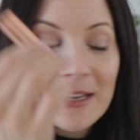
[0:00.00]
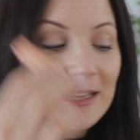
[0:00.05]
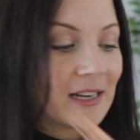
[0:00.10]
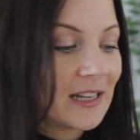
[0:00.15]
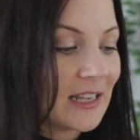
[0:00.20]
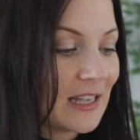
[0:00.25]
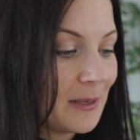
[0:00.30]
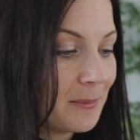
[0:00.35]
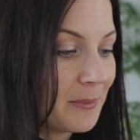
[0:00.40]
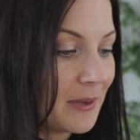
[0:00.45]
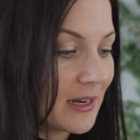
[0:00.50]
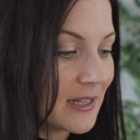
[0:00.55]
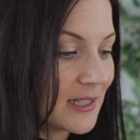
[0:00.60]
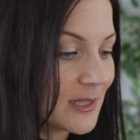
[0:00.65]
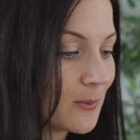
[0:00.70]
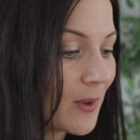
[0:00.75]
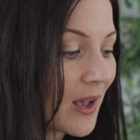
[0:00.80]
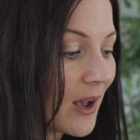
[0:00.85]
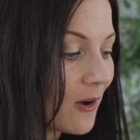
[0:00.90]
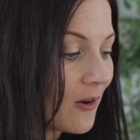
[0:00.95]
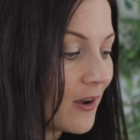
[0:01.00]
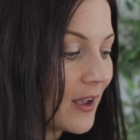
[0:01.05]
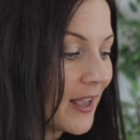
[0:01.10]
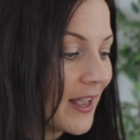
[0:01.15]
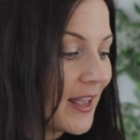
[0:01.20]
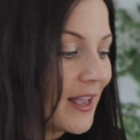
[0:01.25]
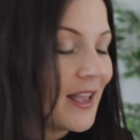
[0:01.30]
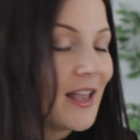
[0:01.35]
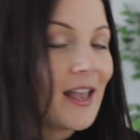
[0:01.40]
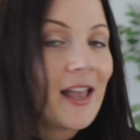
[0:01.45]
gonna keep it as well.
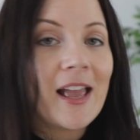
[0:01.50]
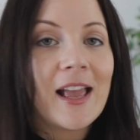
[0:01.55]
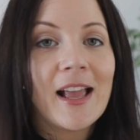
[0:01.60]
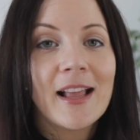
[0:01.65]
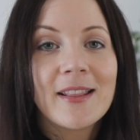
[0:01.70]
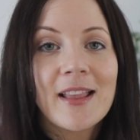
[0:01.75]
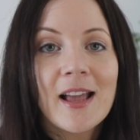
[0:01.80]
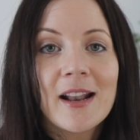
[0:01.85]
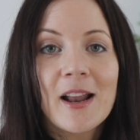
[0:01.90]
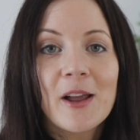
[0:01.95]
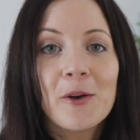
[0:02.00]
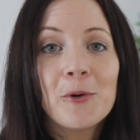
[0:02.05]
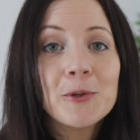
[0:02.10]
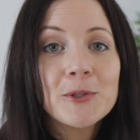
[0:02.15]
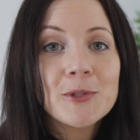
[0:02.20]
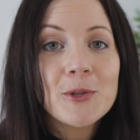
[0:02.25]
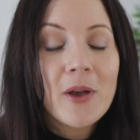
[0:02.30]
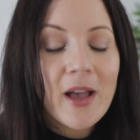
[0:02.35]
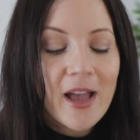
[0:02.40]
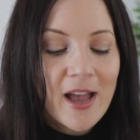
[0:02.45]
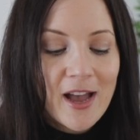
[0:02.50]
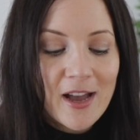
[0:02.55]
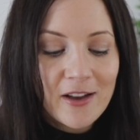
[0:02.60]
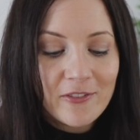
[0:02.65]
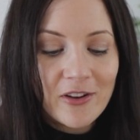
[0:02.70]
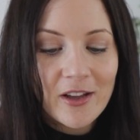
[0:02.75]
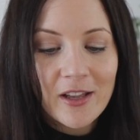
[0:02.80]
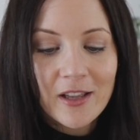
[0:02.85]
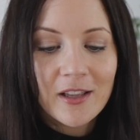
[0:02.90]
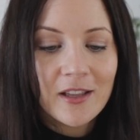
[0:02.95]
And then I also have